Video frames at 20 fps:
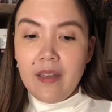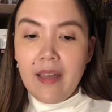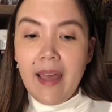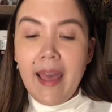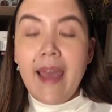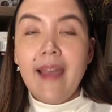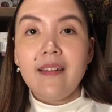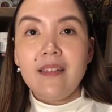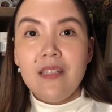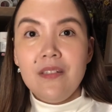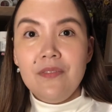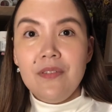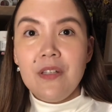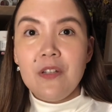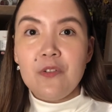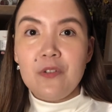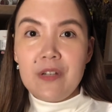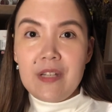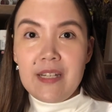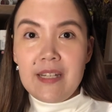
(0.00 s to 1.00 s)
Active
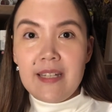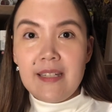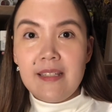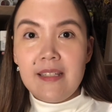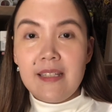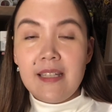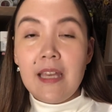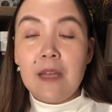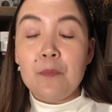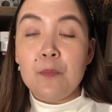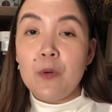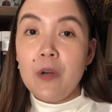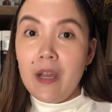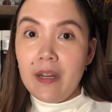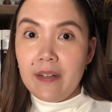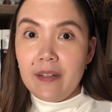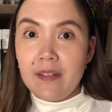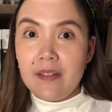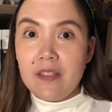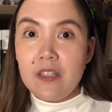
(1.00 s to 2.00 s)
ingredients and
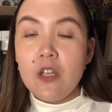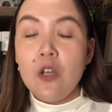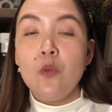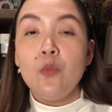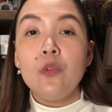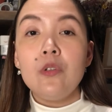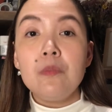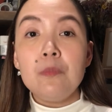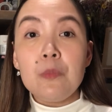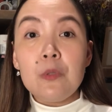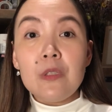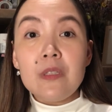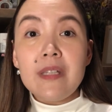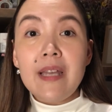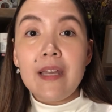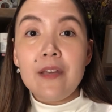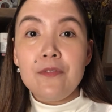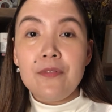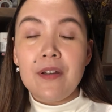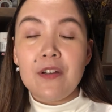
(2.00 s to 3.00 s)
products with
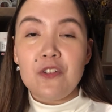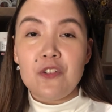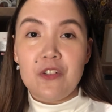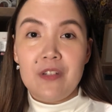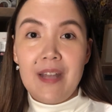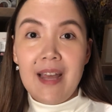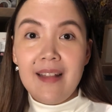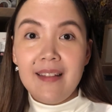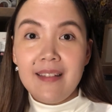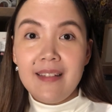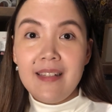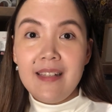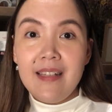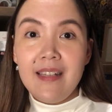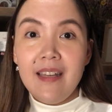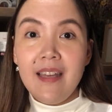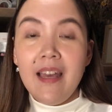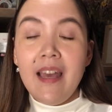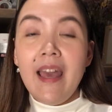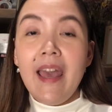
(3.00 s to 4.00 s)
multifunctionality
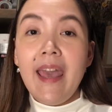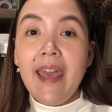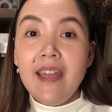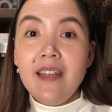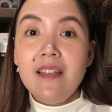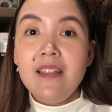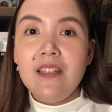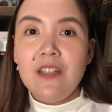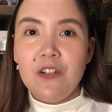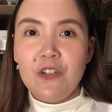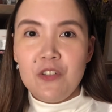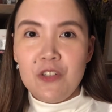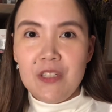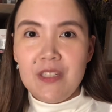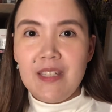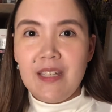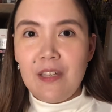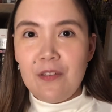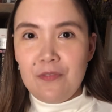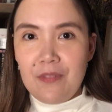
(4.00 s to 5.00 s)
and
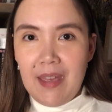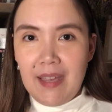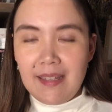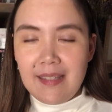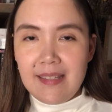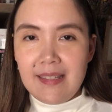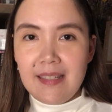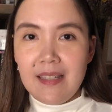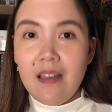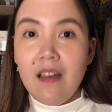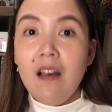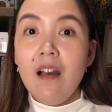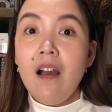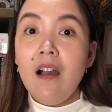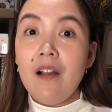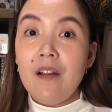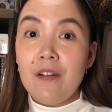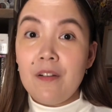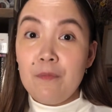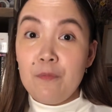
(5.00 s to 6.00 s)
synergistic effects
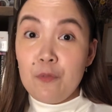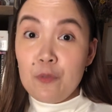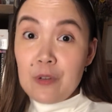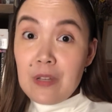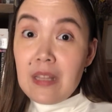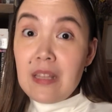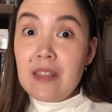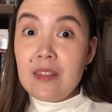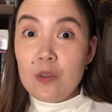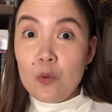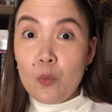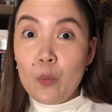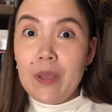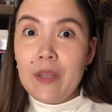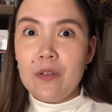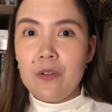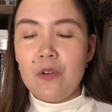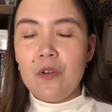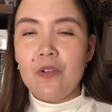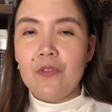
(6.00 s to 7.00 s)
are really the way to
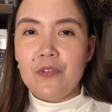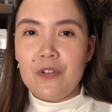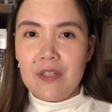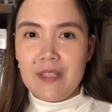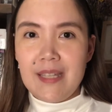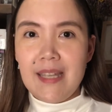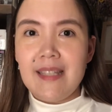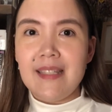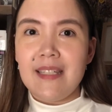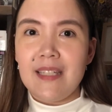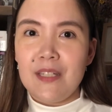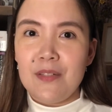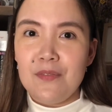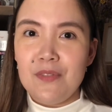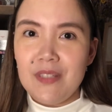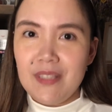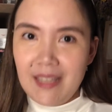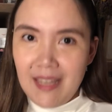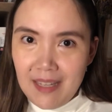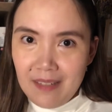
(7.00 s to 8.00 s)
go for sensitive
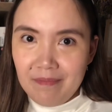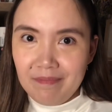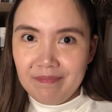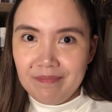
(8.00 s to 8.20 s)
skin.